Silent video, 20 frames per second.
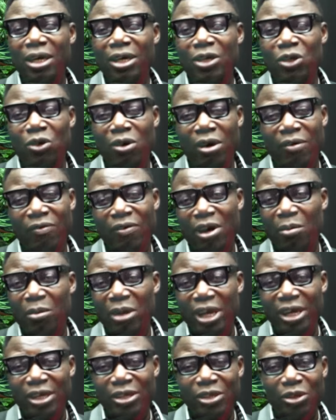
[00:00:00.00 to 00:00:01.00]
to our
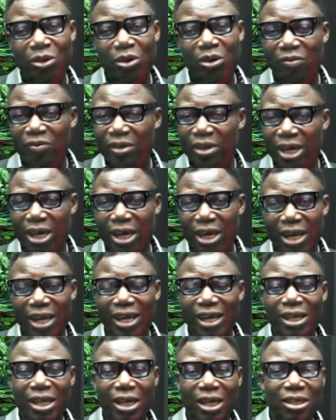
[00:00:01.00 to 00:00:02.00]
families over there
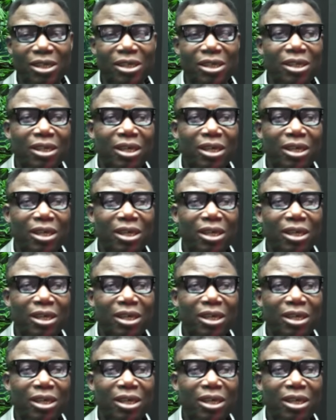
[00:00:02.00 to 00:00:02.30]
in that